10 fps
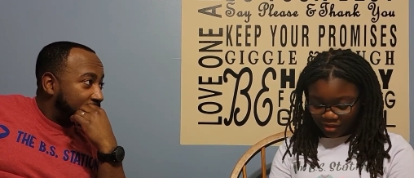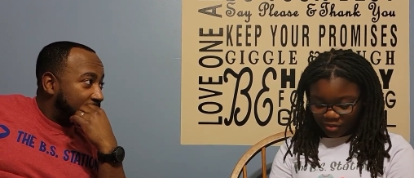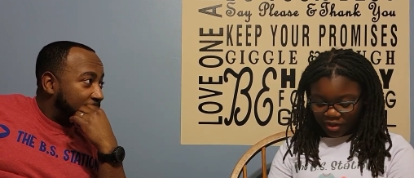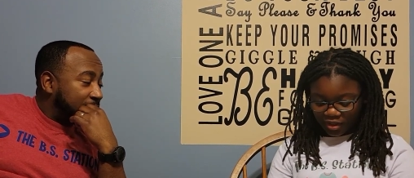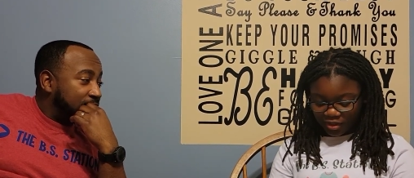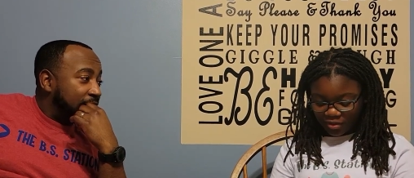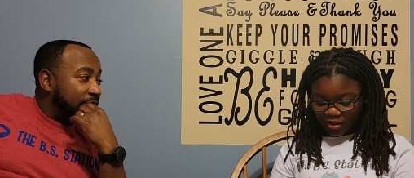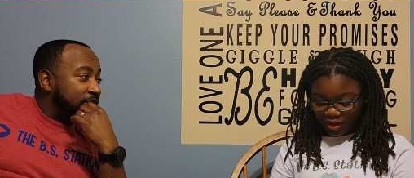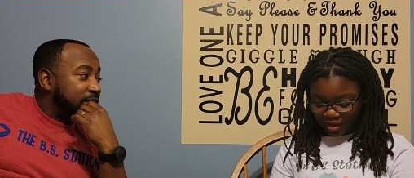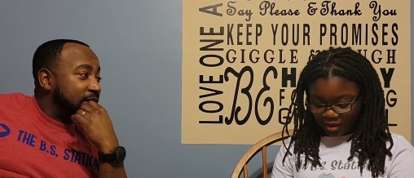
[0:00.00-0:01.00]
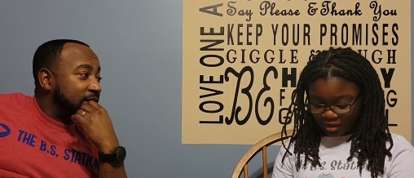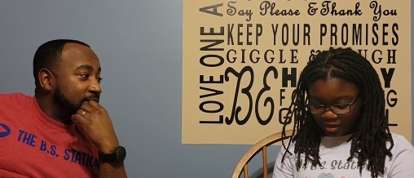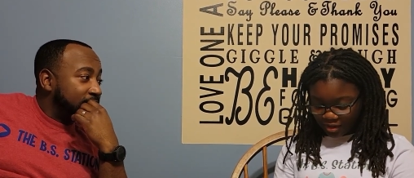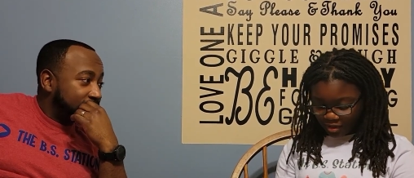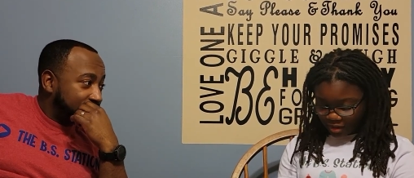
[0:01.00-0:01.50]
Speaker 1: Make sure you have your ticket.
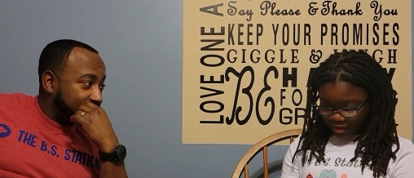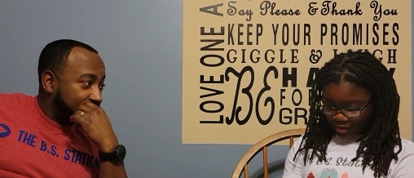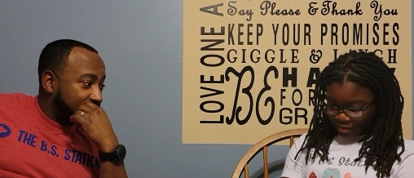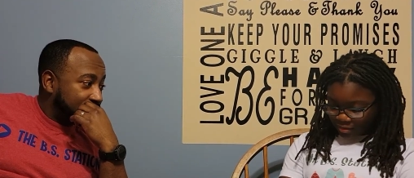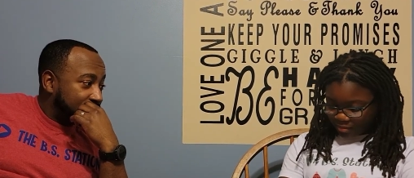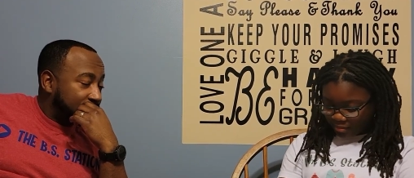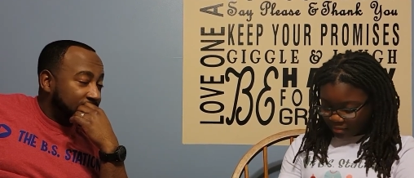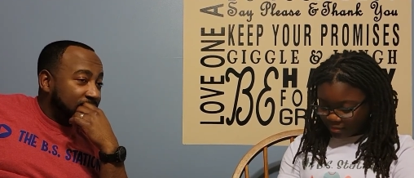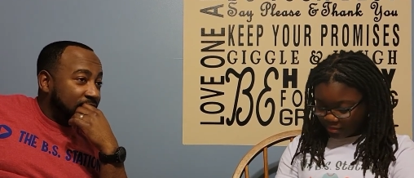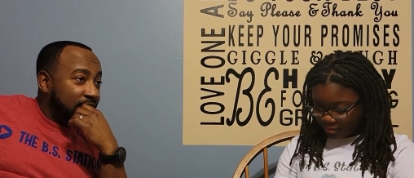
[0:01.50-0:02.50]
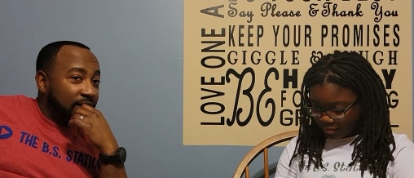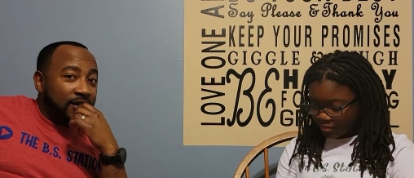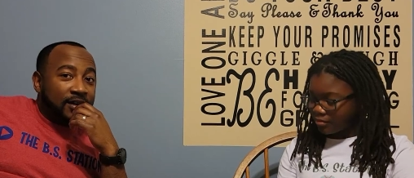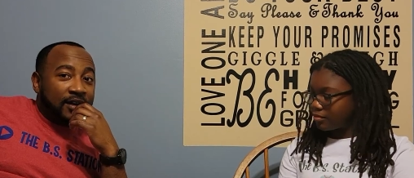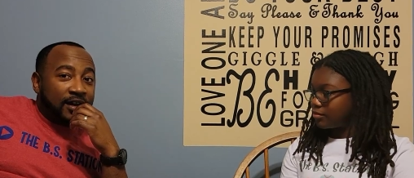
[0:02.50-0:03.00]
Yeah. Yeah,
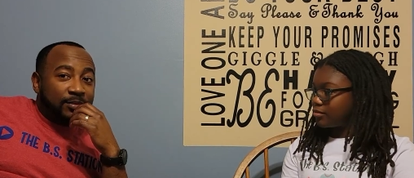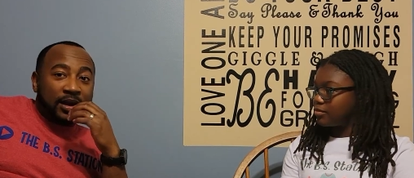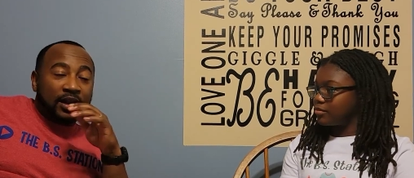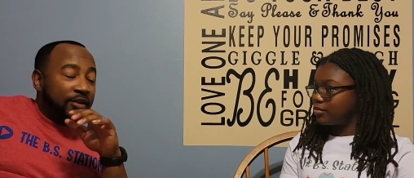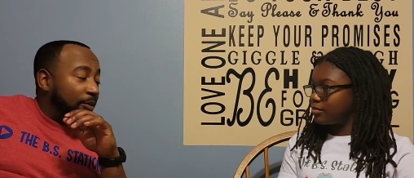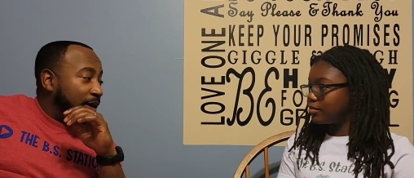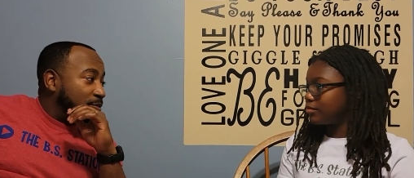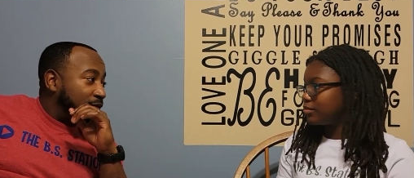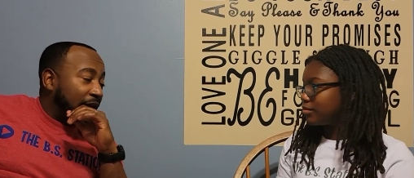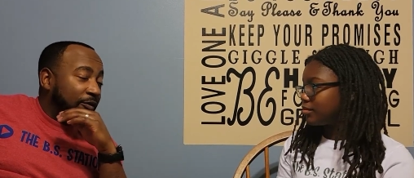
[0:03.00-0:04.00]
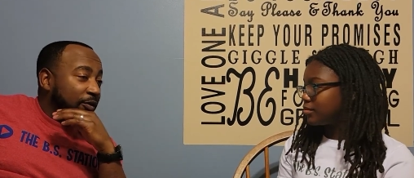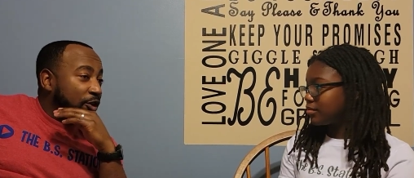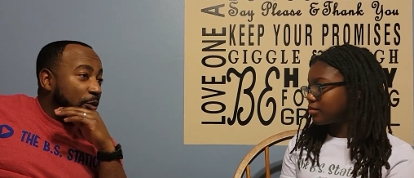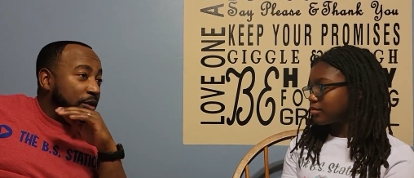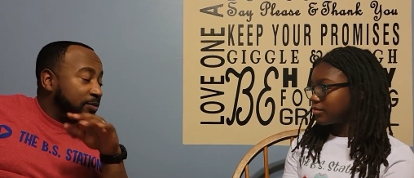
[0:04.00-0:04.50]
that's about all I know about the movie. I don't really know
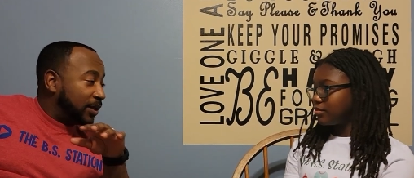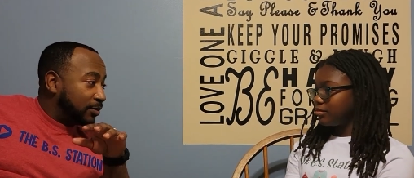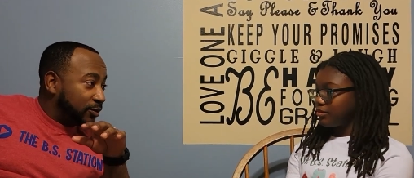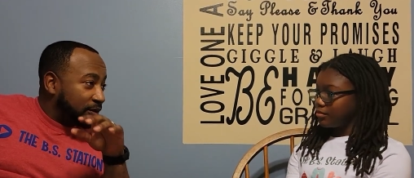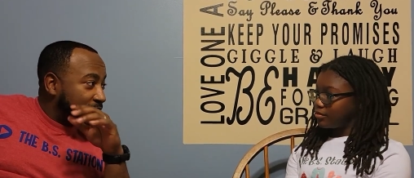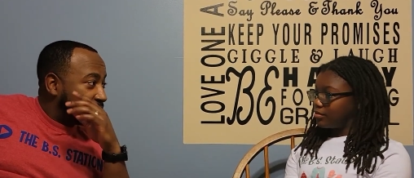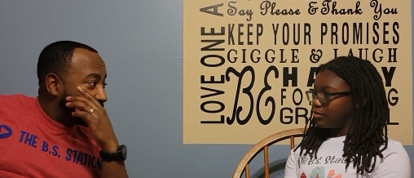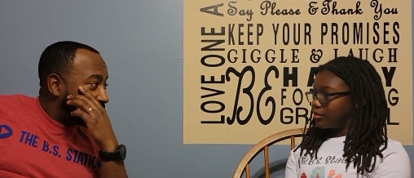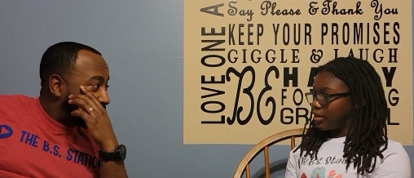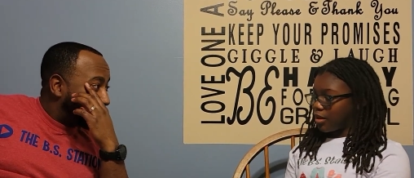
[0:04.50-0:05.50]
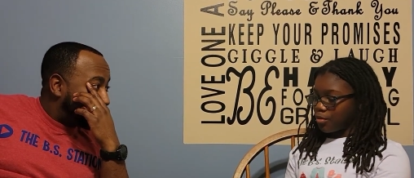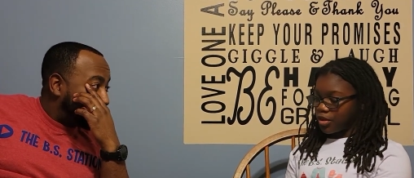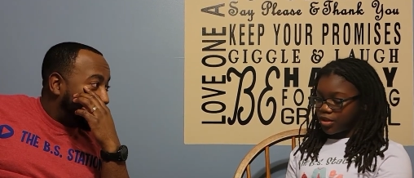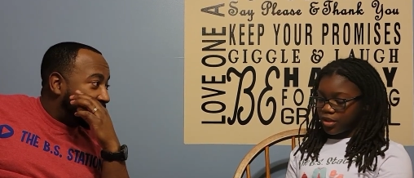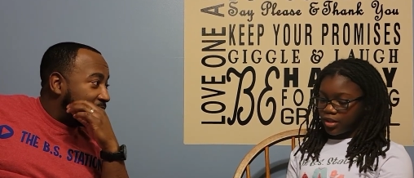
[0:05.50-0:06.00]
much about the movie, I so
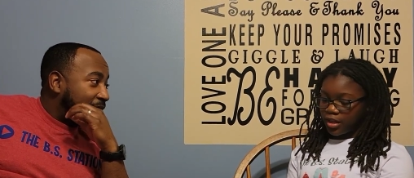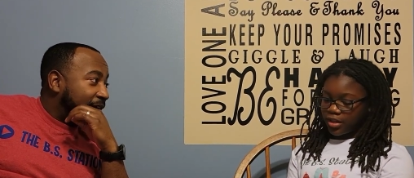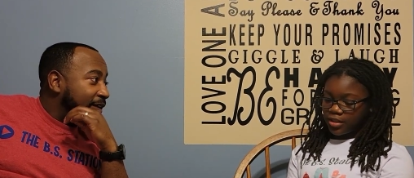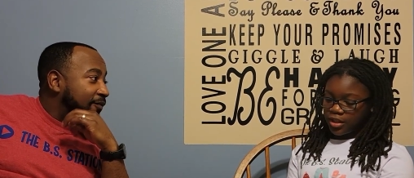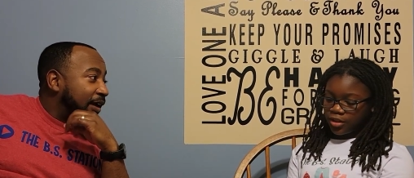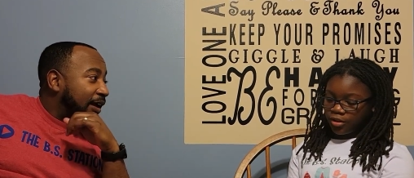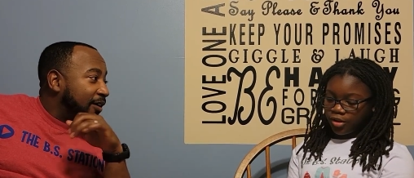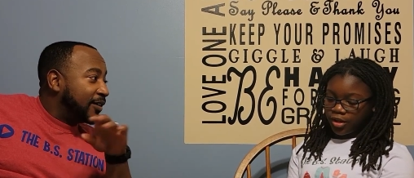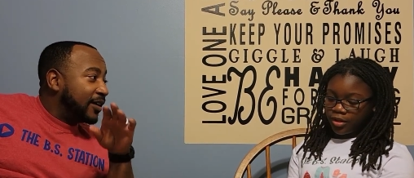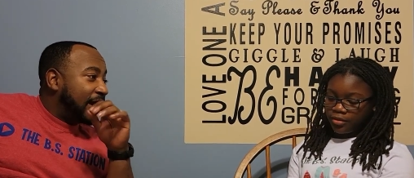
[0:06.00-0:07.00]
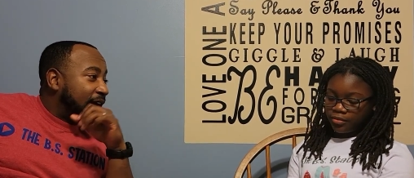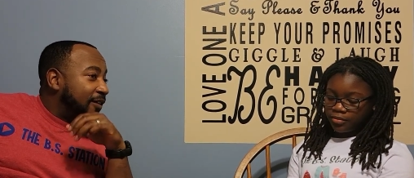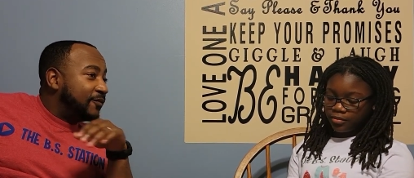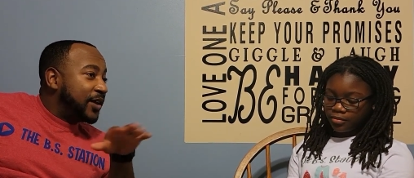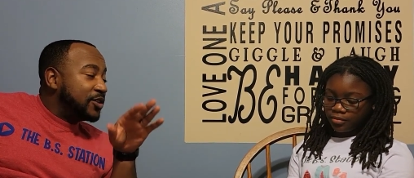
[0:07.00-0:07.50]
I can't, I can't, I can't, I can't
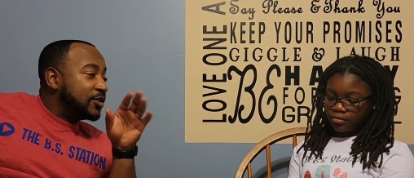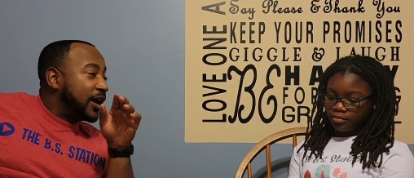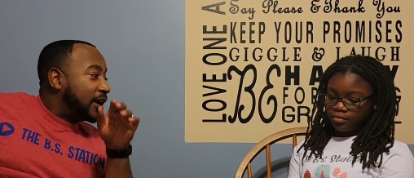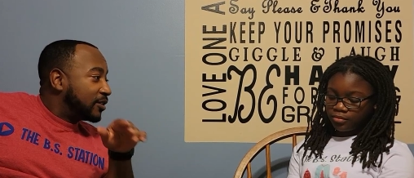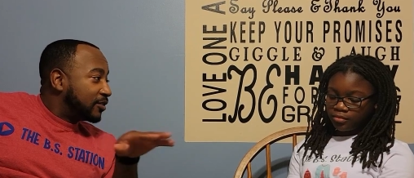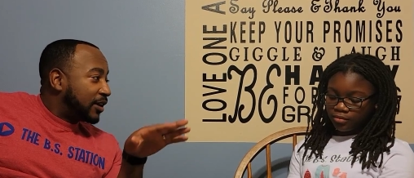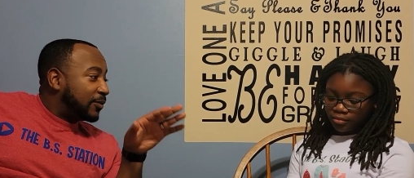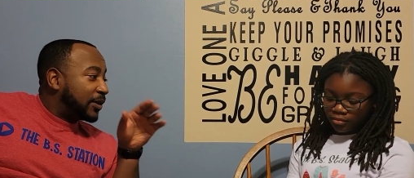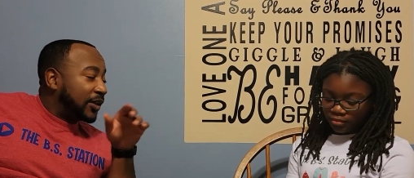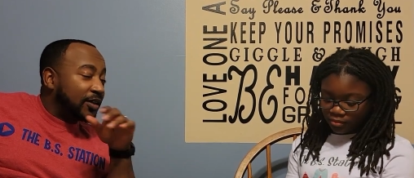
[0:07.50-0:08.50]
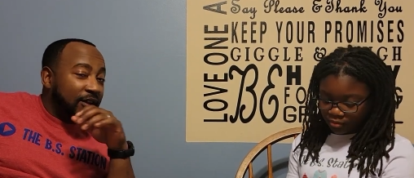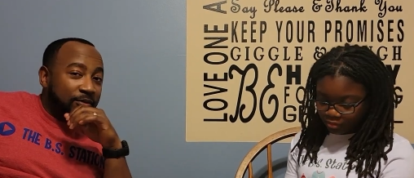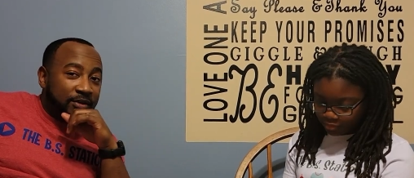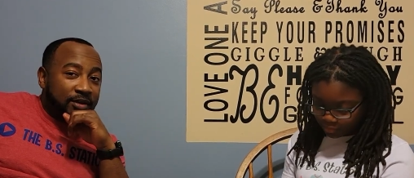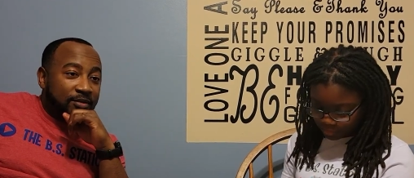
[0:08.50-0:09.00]
feed you the answers like like the other
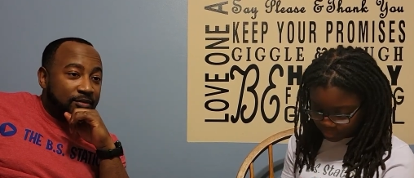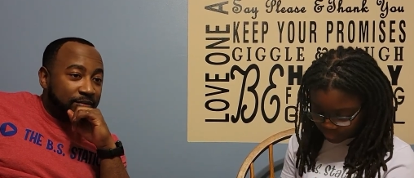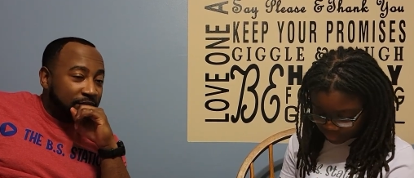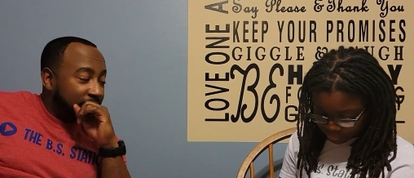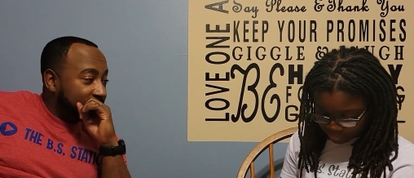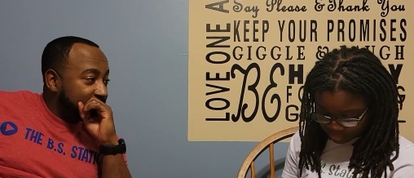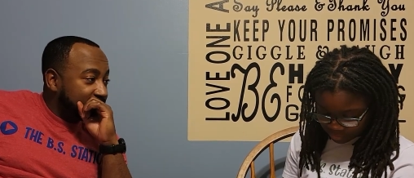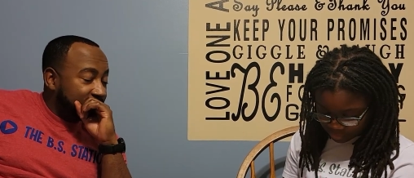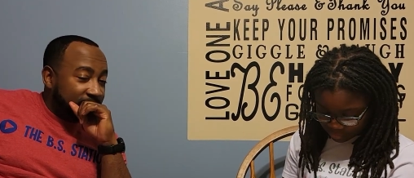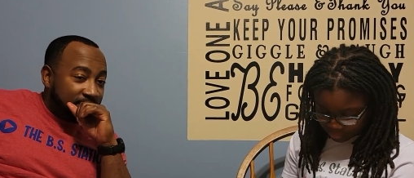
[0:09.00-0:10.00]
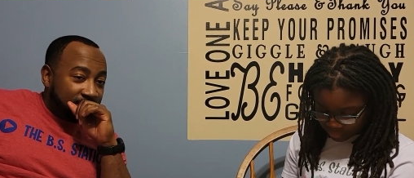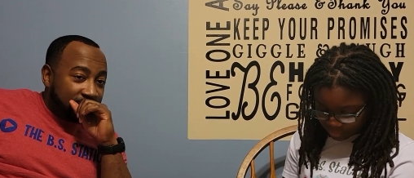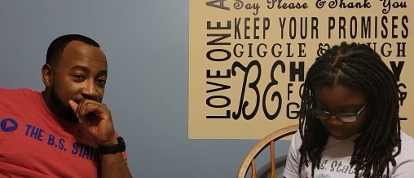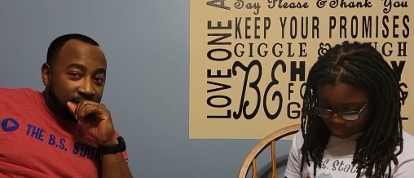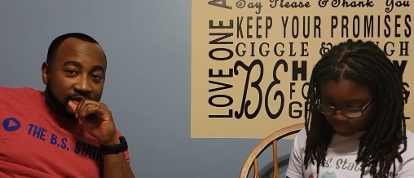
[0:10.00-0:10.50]
ones. But is
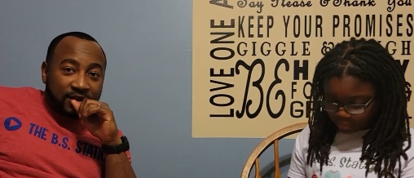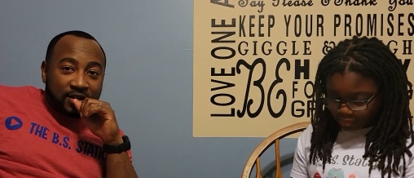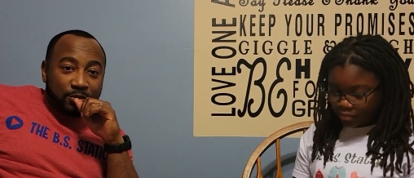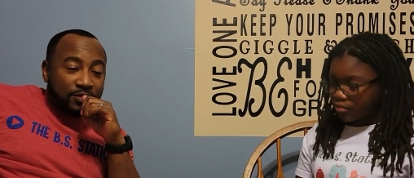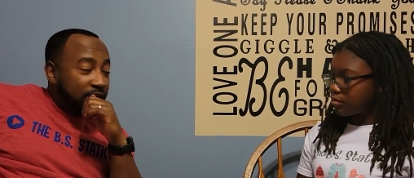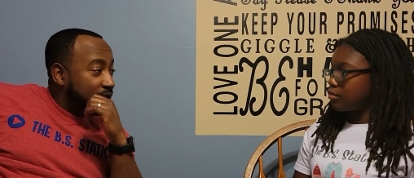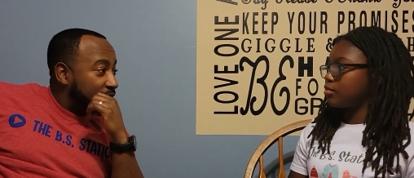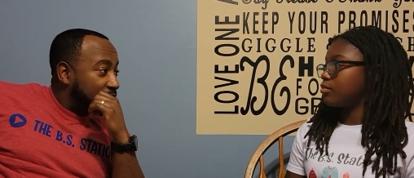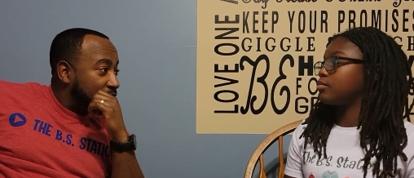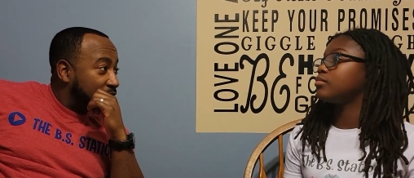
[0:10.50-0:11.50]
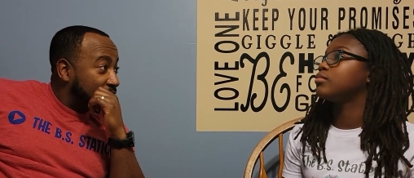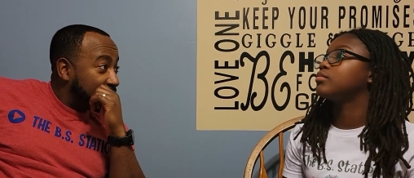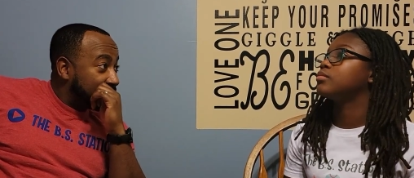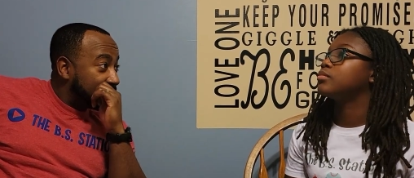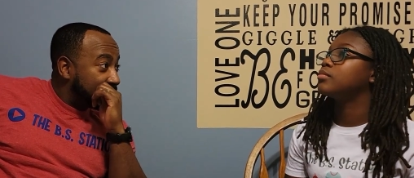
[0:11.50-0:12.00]
there any of the other movies that you could think of?
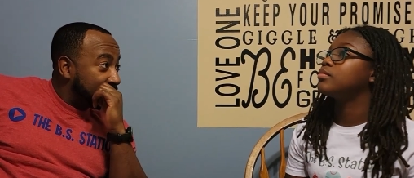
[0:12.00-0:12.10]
